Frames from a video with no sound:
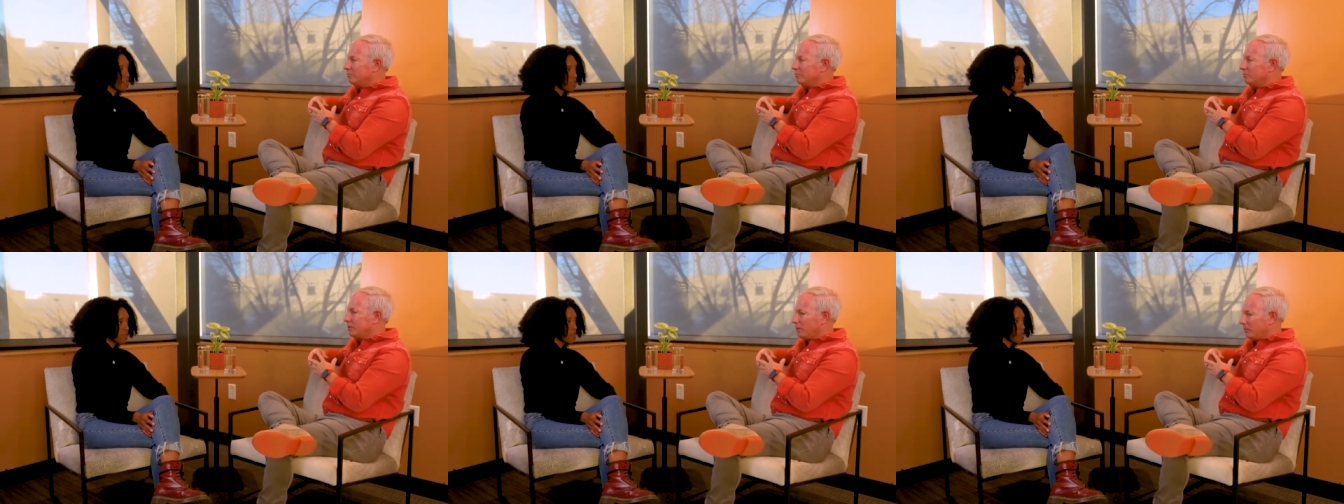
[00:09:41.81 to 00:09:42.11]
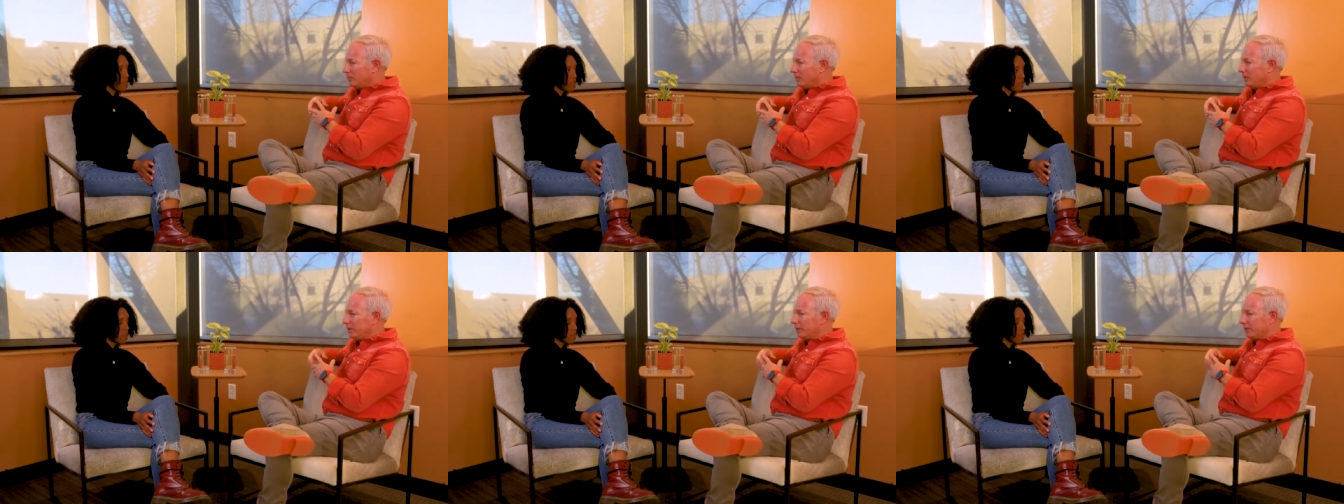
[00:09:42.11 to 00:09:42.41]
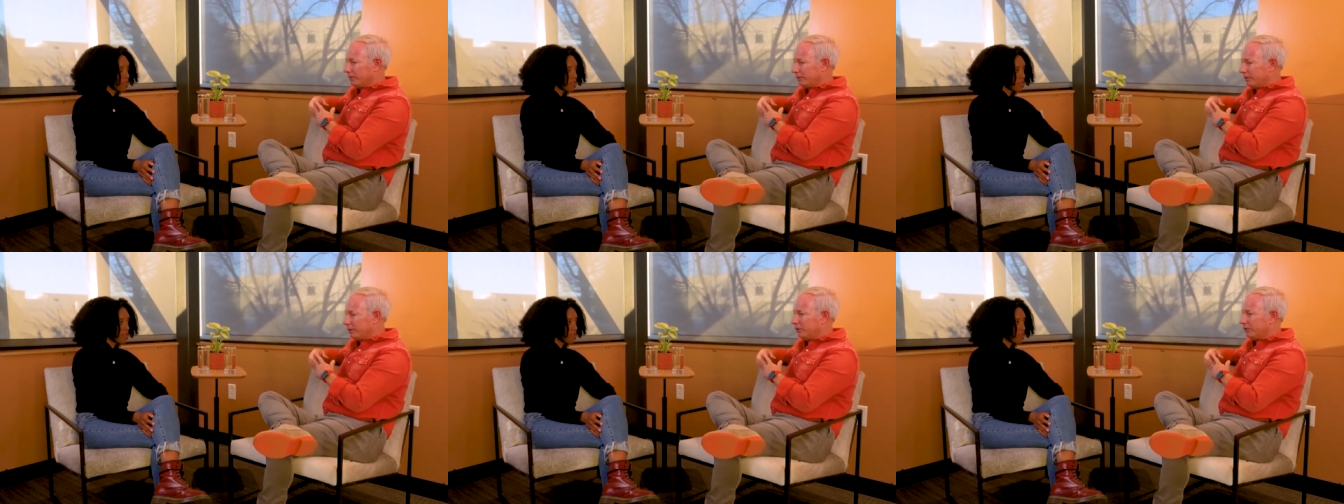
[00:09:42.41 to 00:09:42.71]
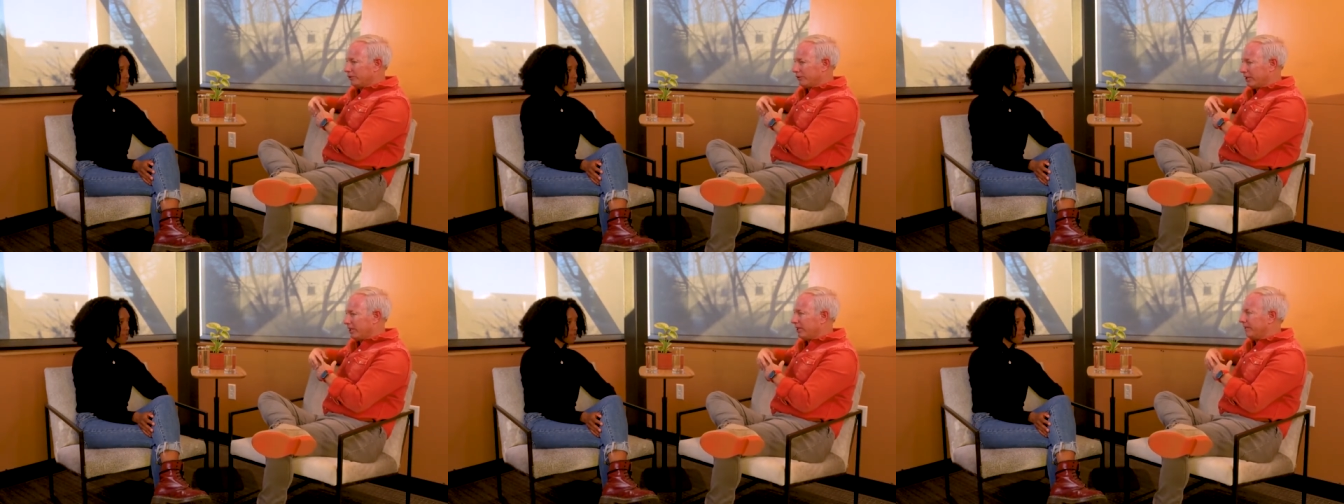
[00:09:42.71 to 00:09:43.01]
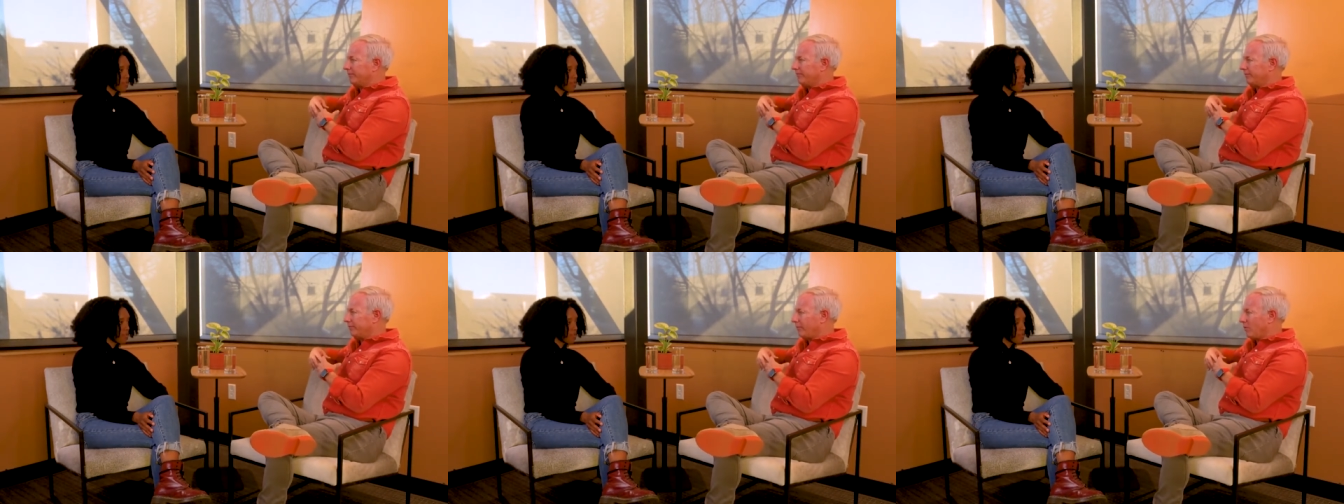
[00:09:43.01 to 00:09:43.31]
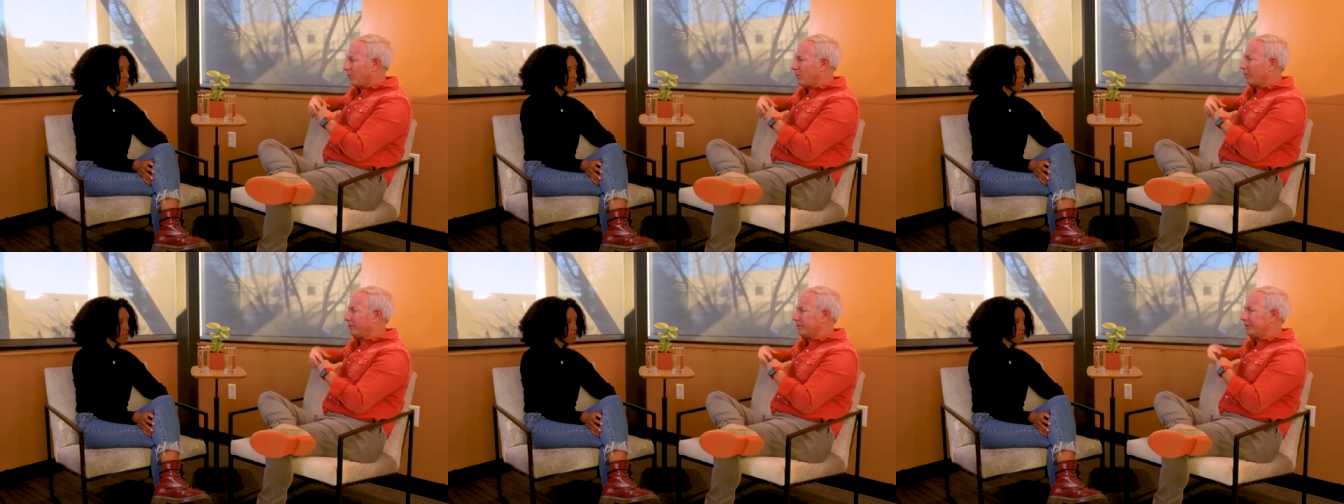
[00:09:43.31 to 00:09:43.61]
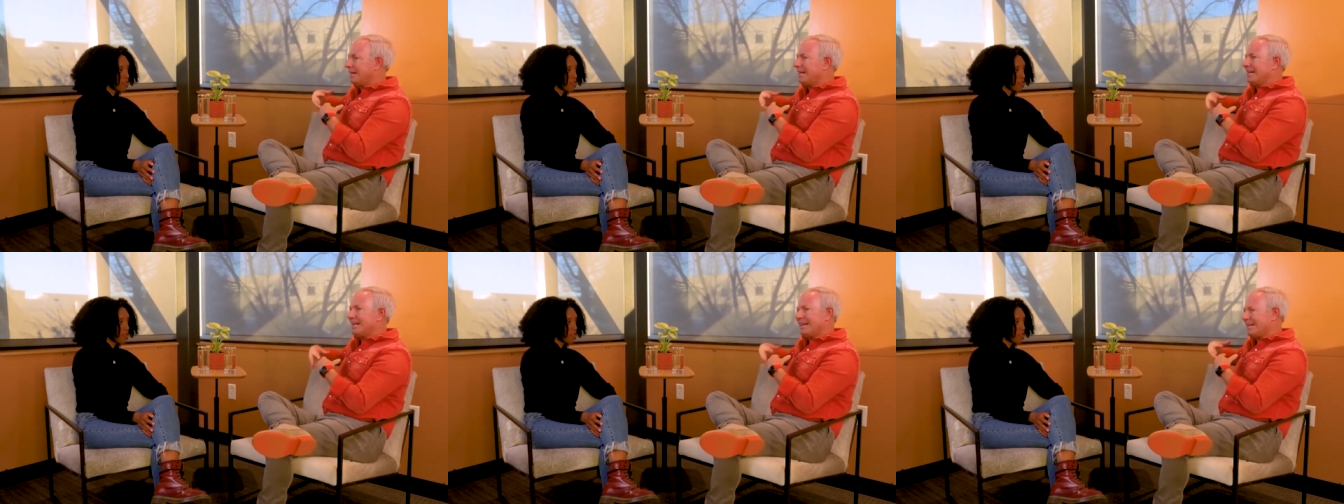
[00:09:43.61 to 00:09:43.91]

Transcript: People are looking for,